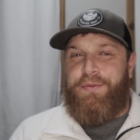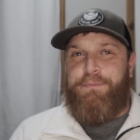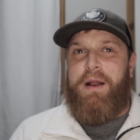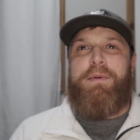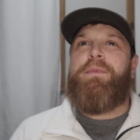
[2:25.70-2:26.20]

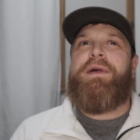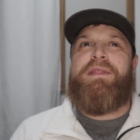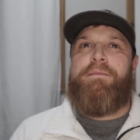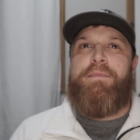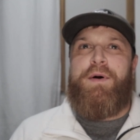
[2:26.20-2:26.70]
probably
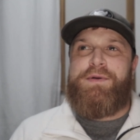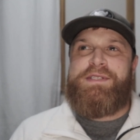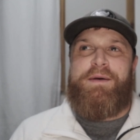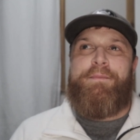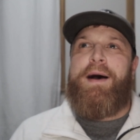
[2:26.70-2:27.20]
the
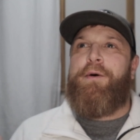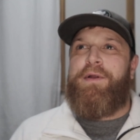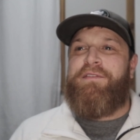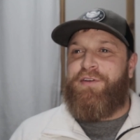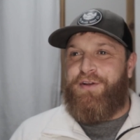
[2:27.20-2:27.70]
most
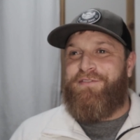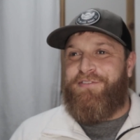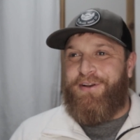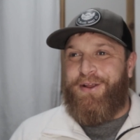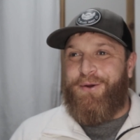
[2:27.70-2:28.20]
amount of good
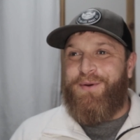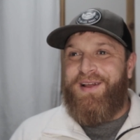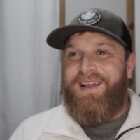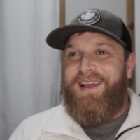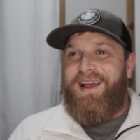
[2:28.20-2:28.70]
for you
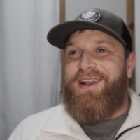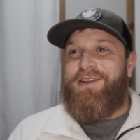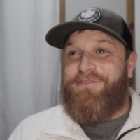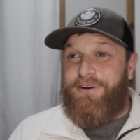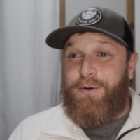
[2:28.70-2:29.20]
and
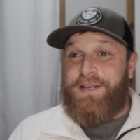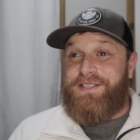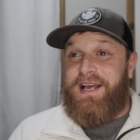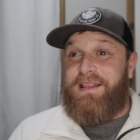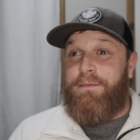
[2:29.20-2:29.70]
you
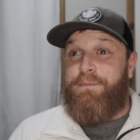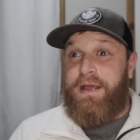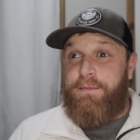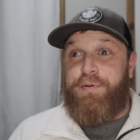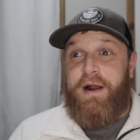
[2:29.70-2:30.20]
focus on the
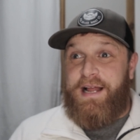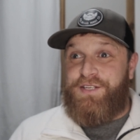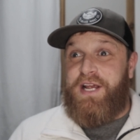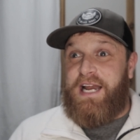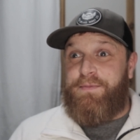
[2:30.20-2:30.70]
big
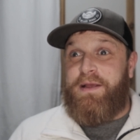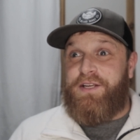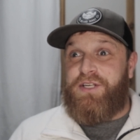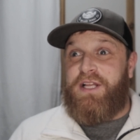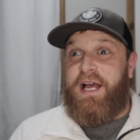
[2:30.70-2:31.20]
project
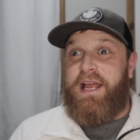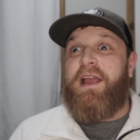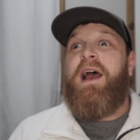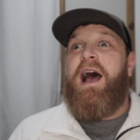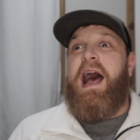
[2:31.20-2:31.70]
because you're
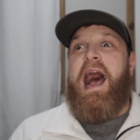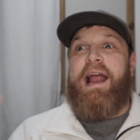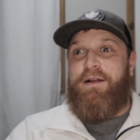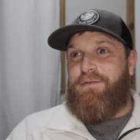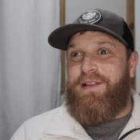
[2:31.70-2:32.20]
like
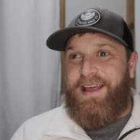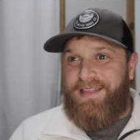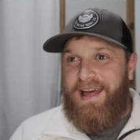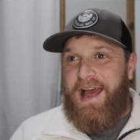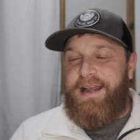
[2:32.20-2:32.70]
i don't
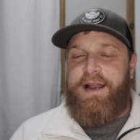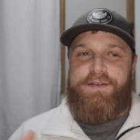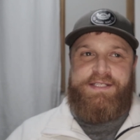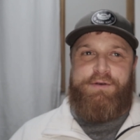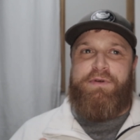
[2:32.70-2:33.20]
like that now
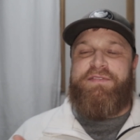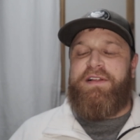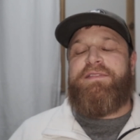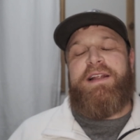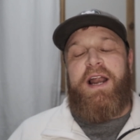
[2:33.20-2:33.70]
see we've
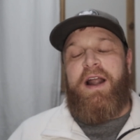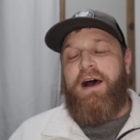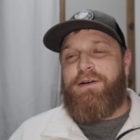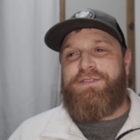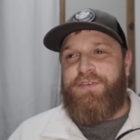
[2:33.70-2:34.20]
lived in our
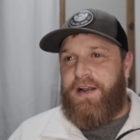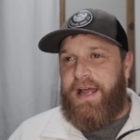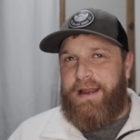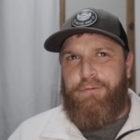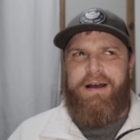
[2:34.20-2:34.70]
house for
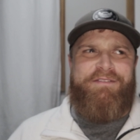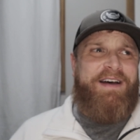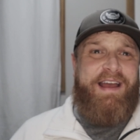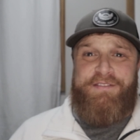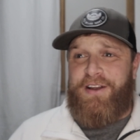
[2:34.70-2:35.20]
like what
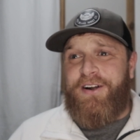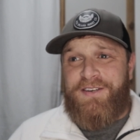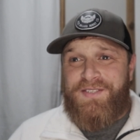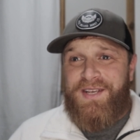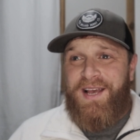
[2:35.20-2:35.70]
five
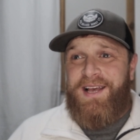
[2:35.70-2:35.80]
years